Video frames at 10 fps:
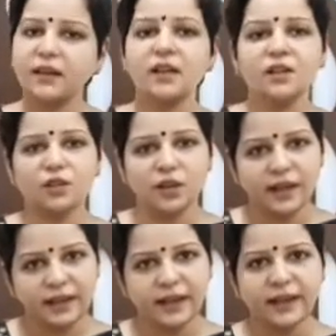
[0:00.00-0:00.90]
dry
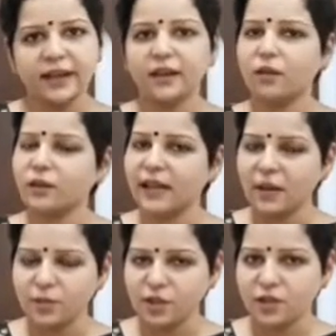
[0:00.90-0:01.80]
hair or
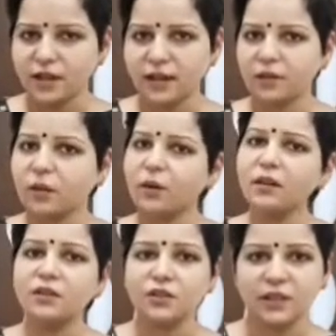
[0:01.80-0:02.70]
damaged hair or
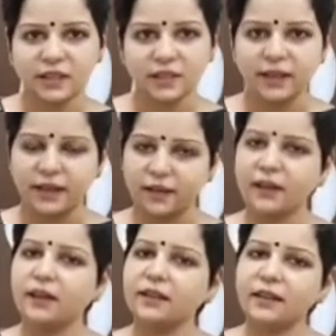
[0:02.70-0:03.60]
treated hair,
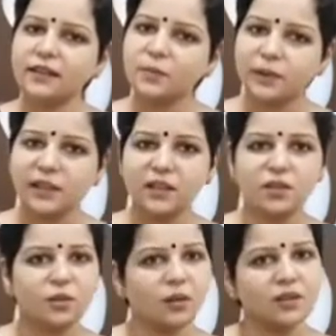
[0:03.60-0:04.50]
that is bleached
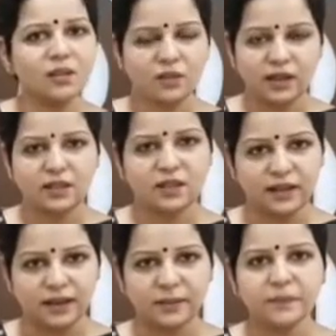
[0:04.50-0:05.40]
or straightened
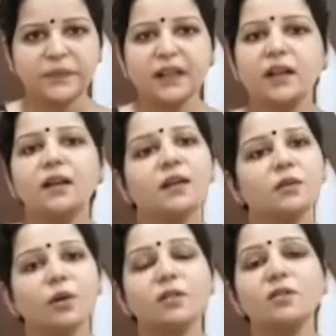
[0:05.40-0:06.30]
hair. You
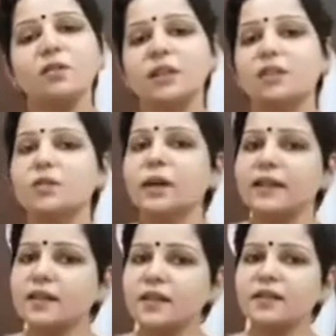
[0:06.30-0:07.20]
also need to
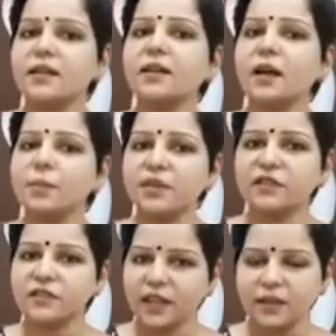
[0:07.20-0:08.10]
assess the number
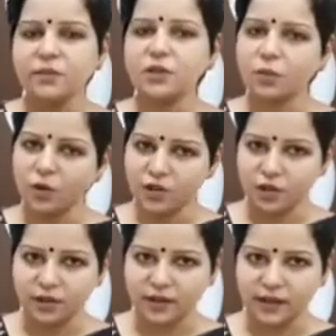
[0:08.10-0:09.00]
of times you wash
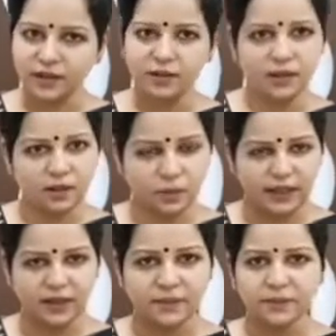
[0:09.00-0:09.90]
your hair in a week.
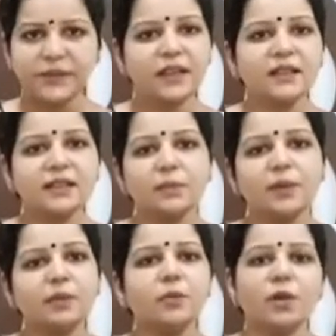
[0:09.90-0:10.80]
Some
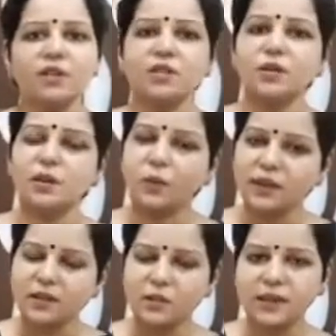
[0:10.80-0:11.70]
people wash it only
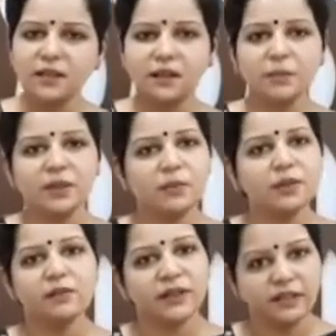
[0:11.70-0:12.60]
once a week, some people
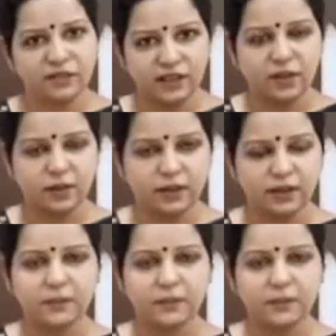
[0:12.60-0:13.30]
very frequently.